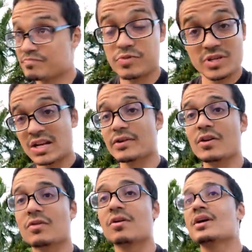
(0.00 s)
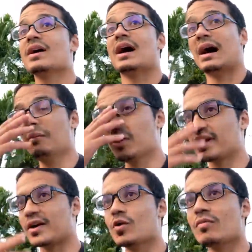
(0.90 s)
who you never know. I'm
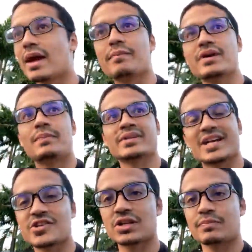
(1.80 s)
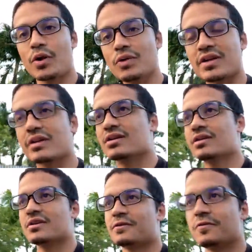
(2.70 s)
looking at who might be a potential opponent
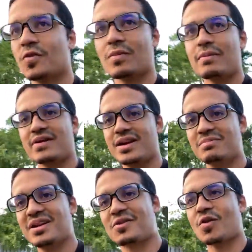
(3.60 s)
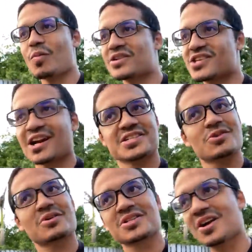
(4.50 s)
for my main man Roman
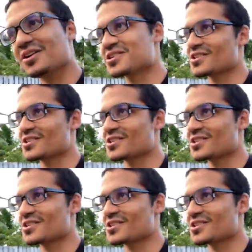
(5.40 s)
Chocolatito Gonzalez.